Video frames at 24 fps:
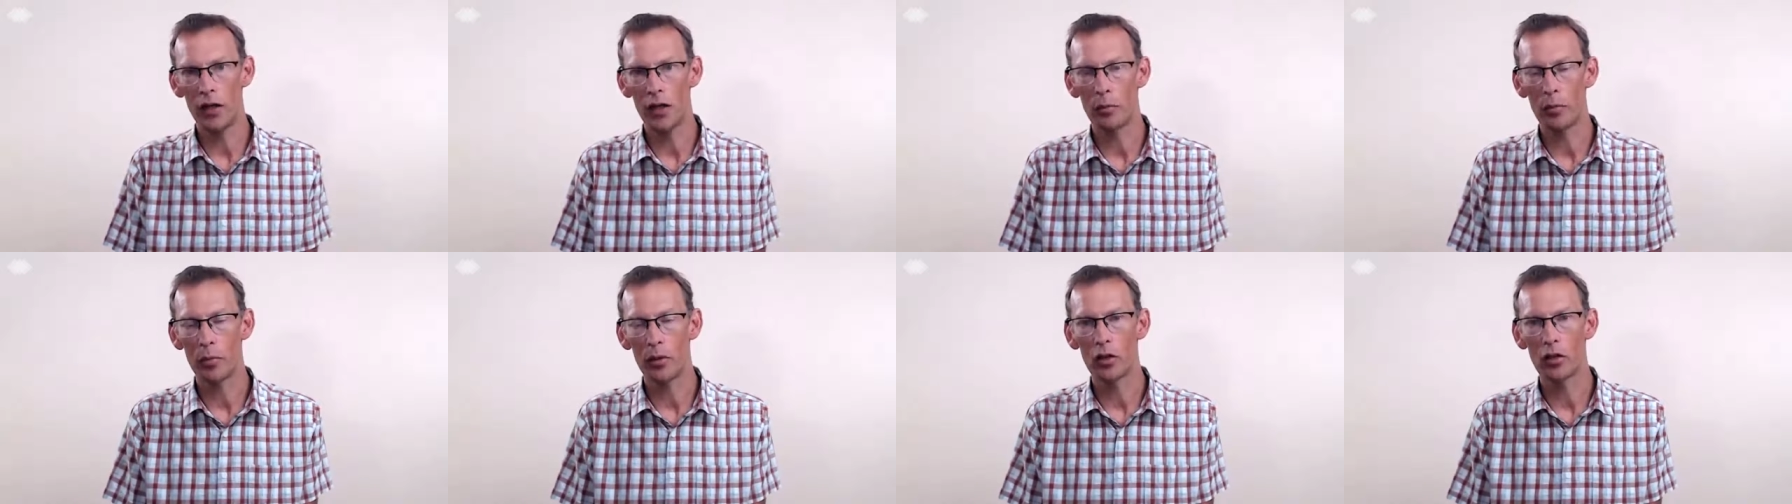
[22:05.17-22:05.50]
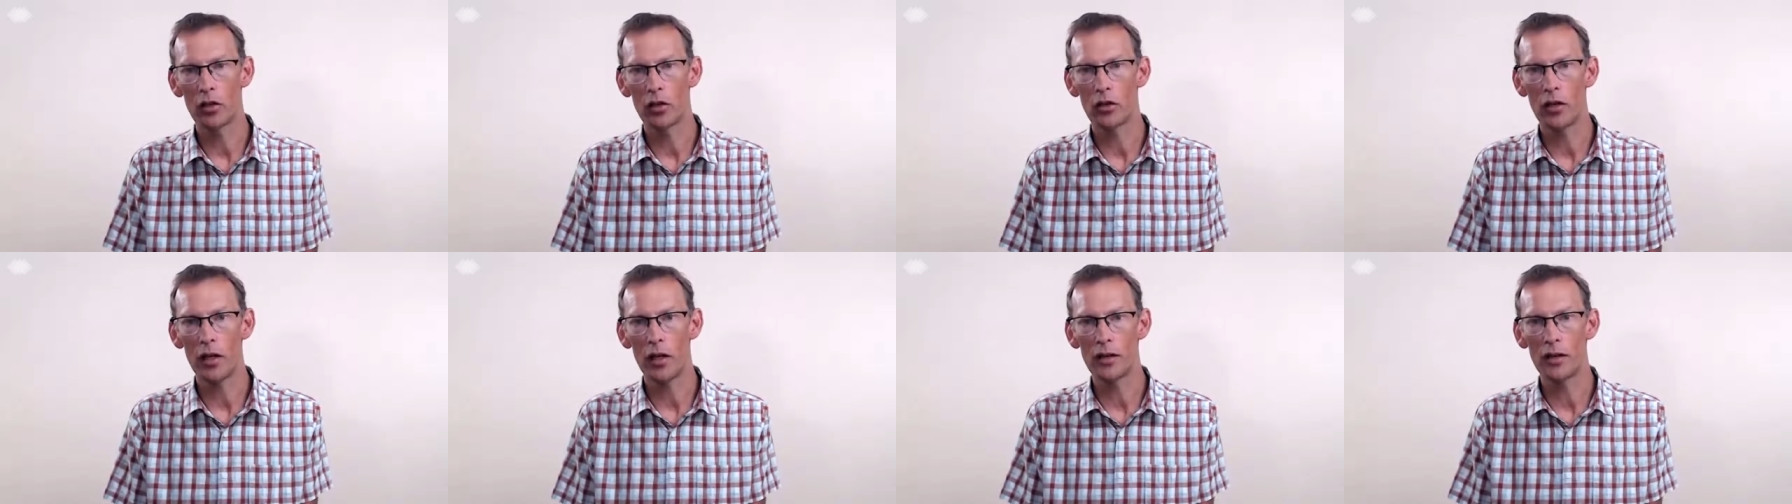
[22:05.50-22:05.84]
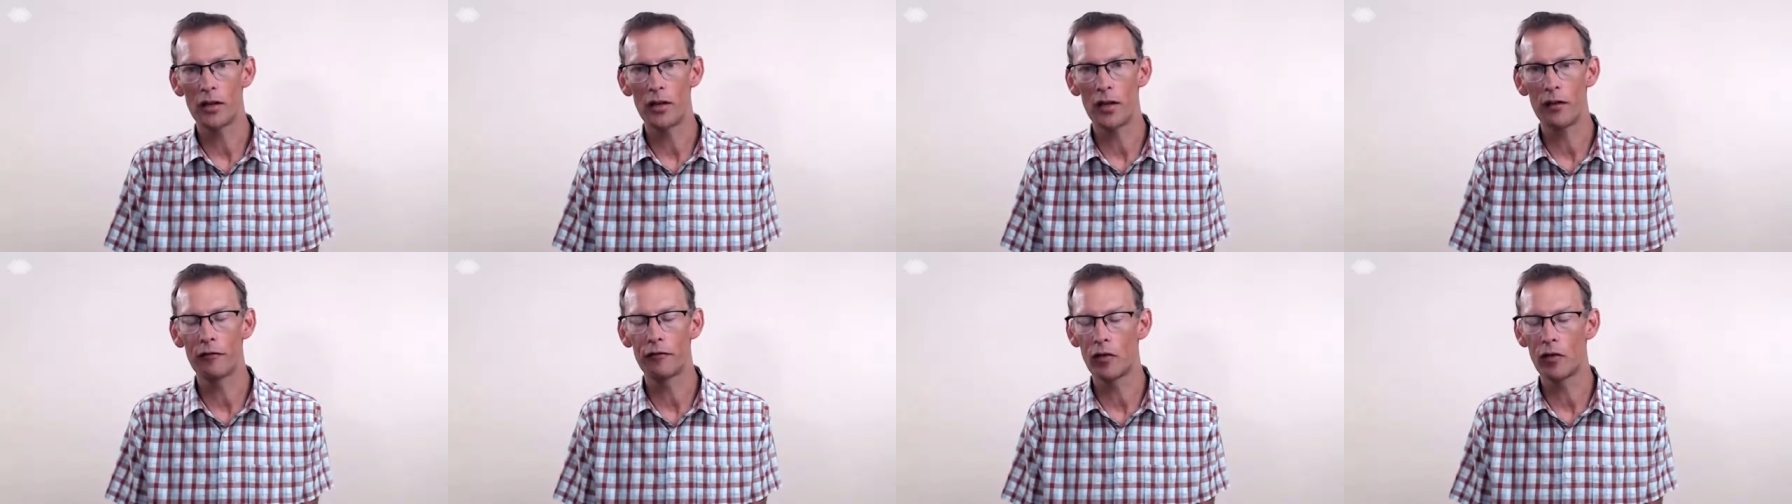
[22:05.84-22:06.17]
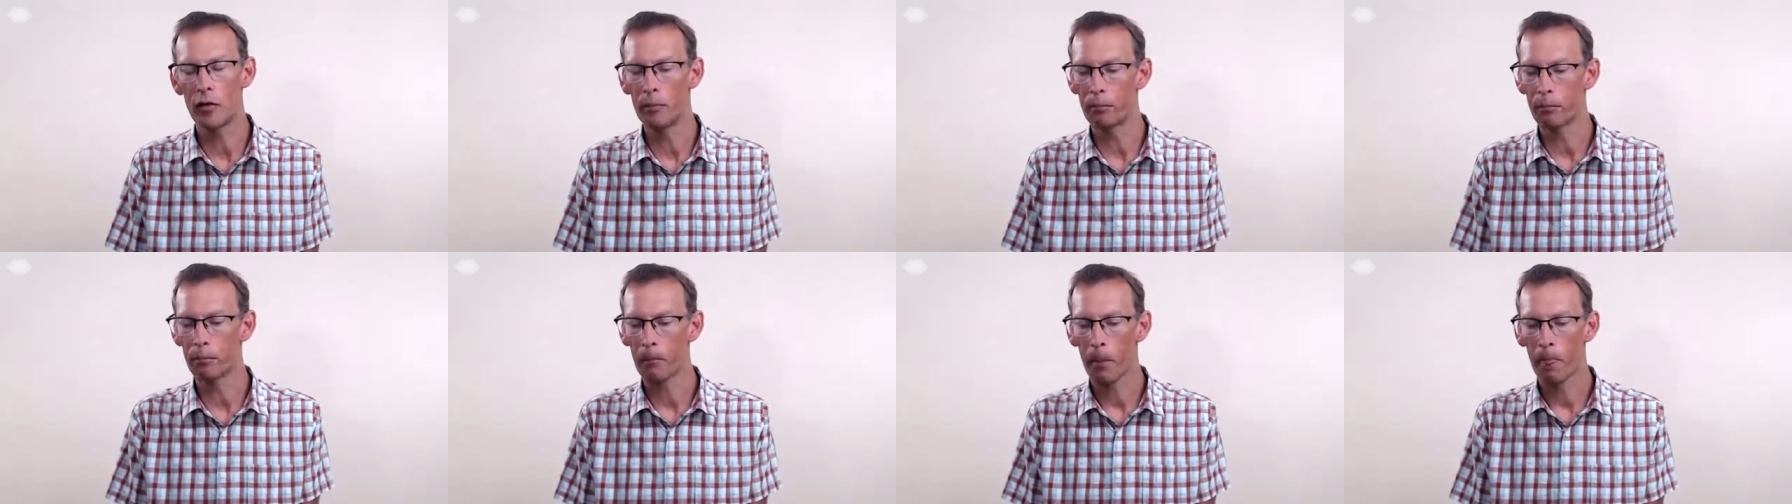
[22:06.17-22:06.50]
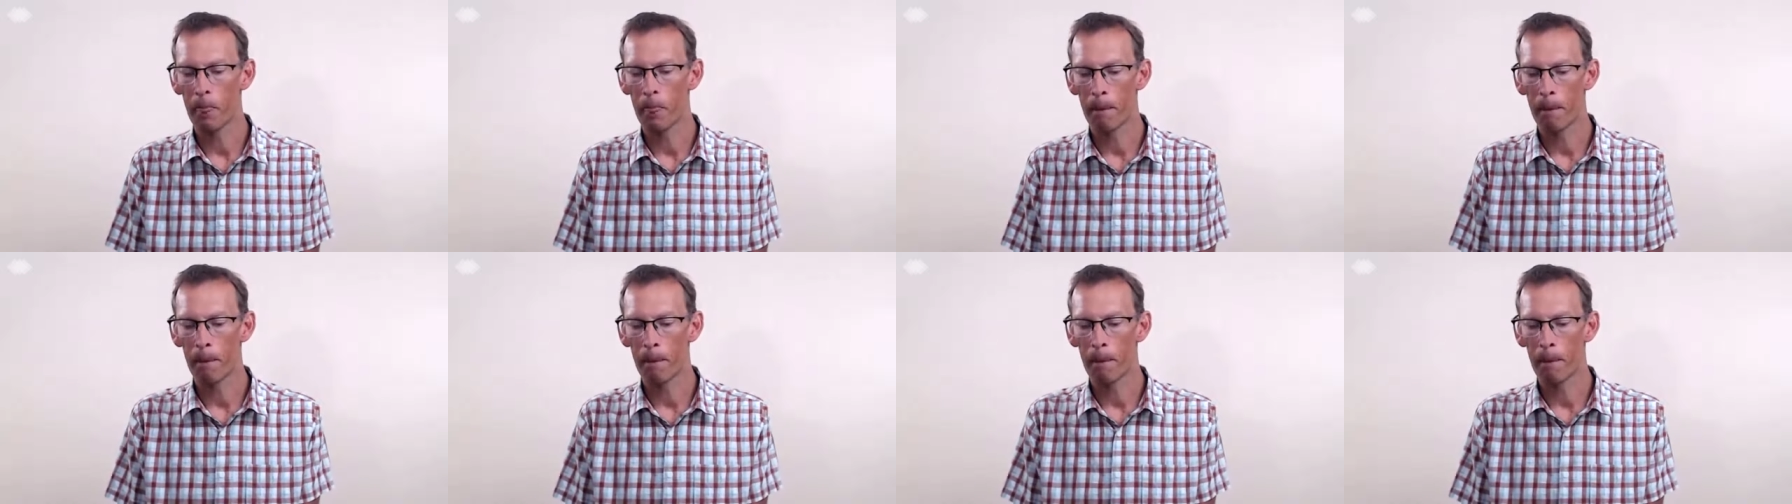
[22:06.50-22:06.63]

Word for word: Because there's different